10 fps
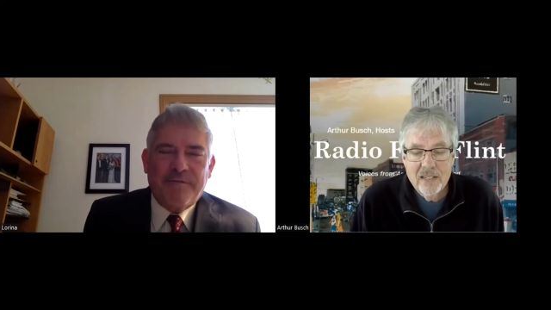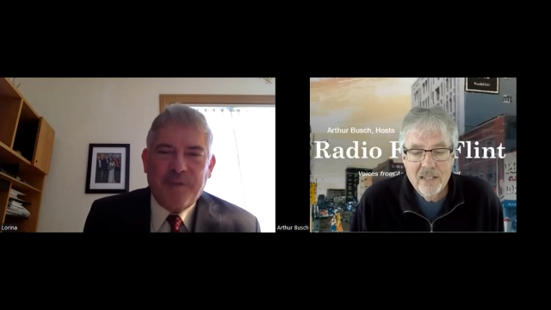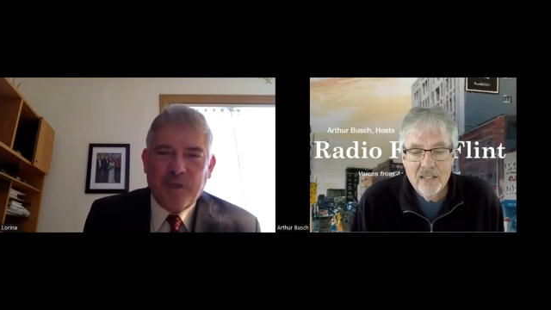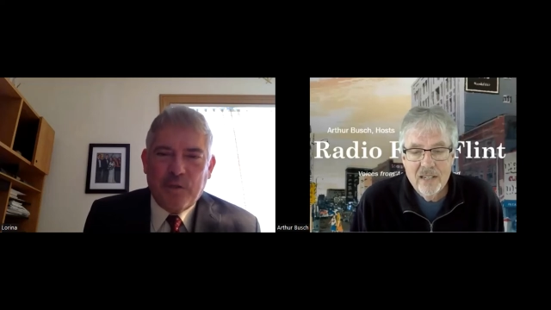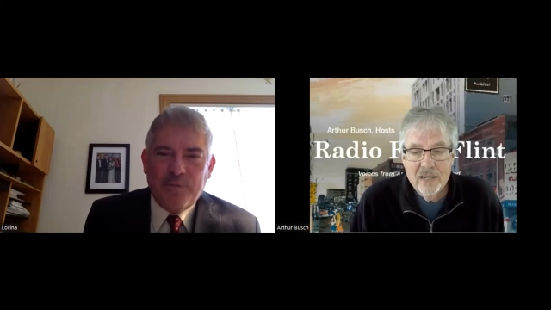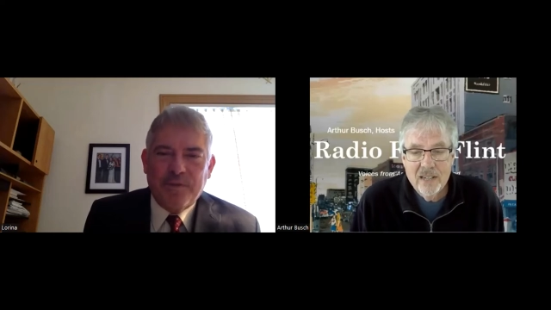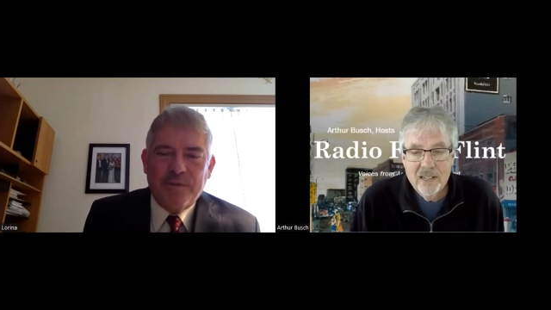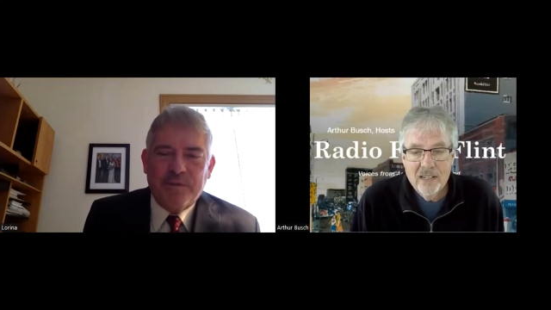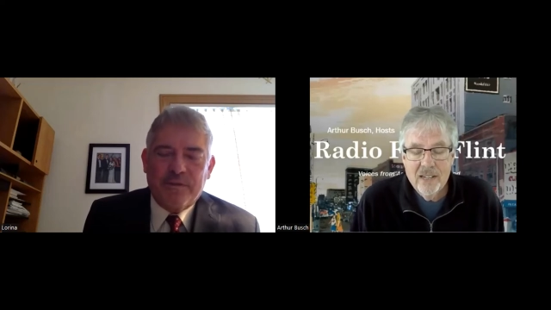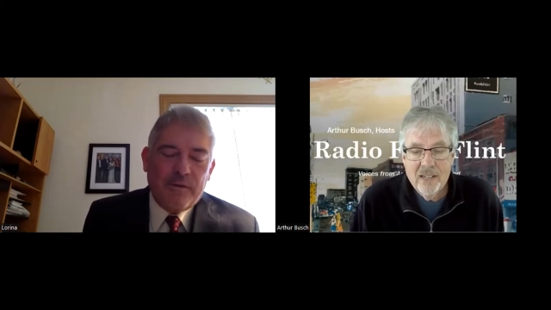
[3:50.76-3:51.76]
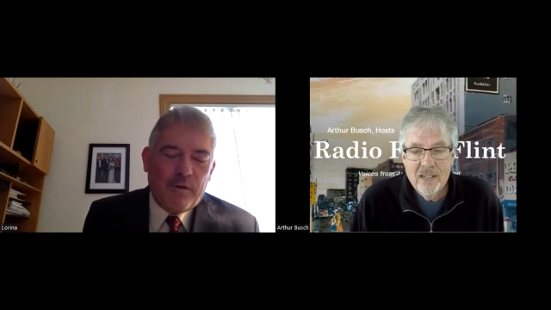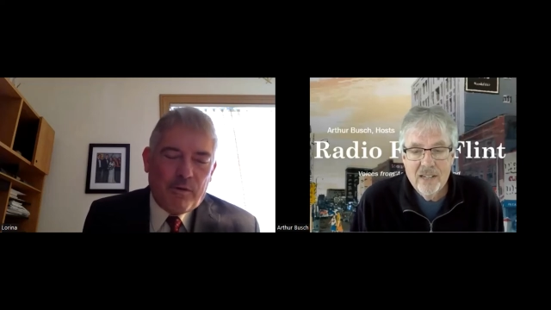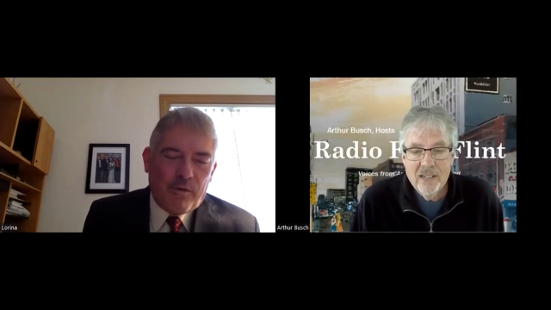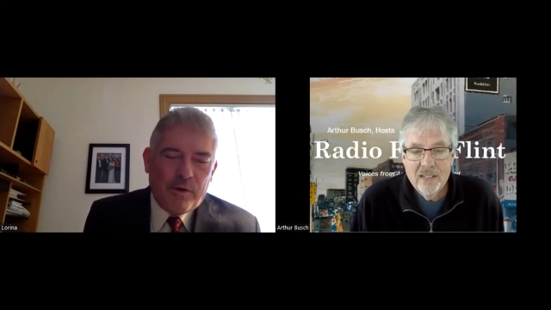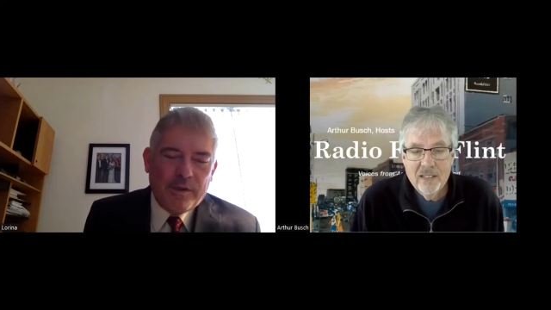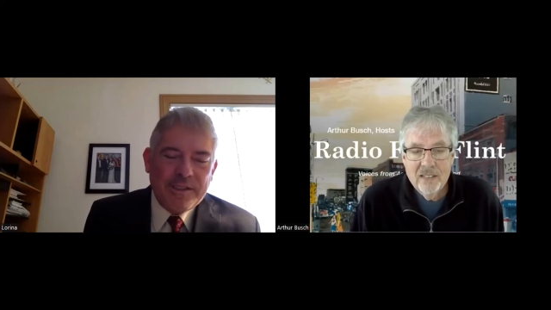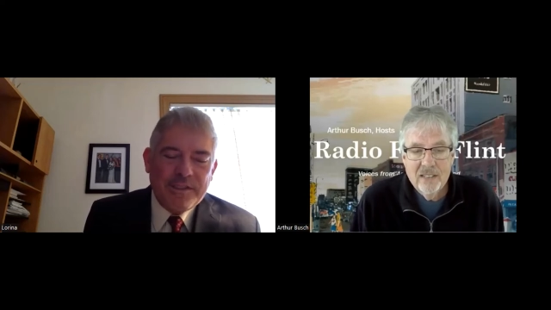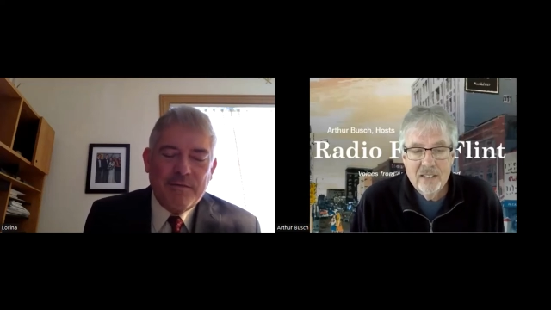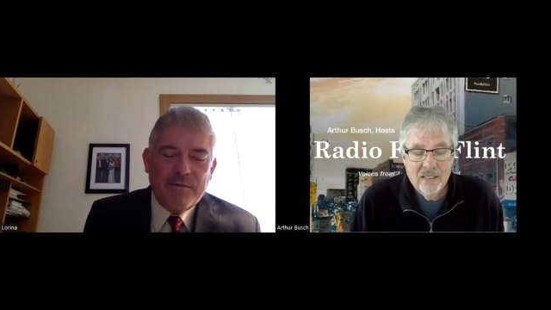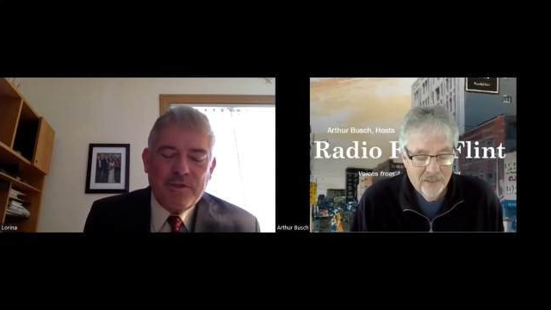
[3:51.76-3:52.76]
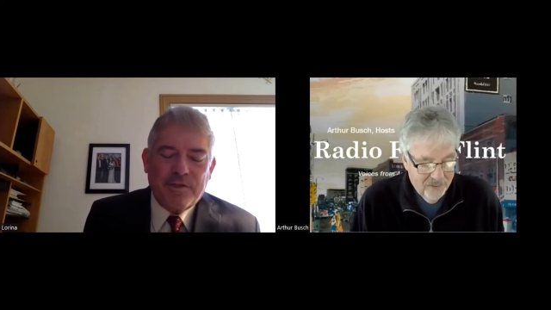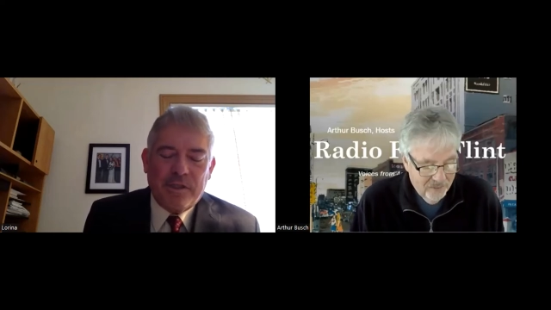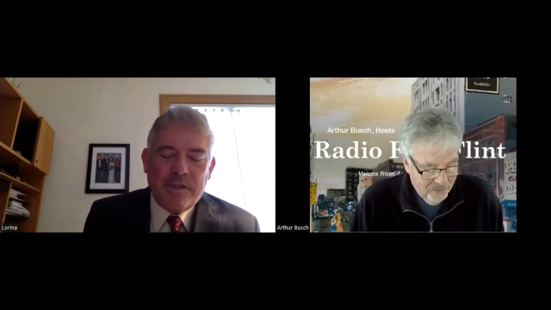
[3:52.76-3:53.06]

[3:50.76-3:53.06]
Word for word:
Speaker 1: filmed, or at least it was